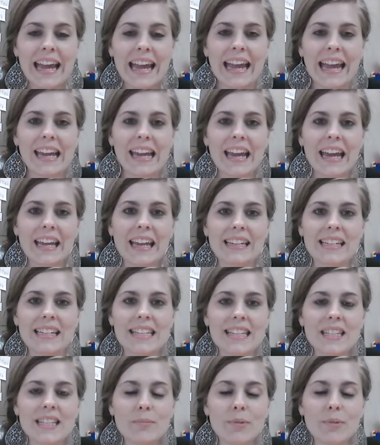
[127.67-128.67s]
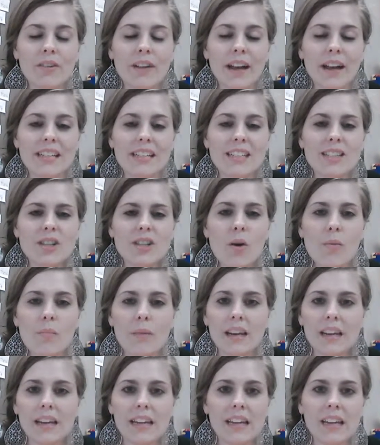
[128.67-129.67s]
And this provides so
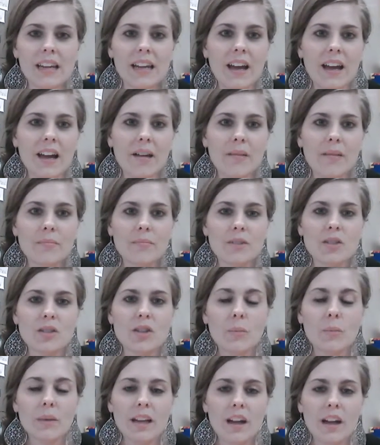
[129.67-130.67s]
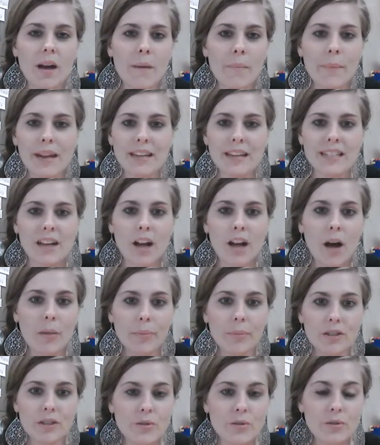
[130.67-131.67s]
many amazing
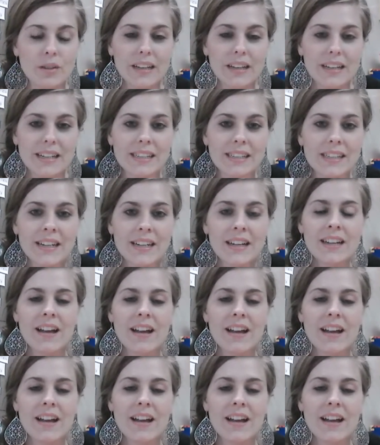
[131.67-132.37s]
opportunities.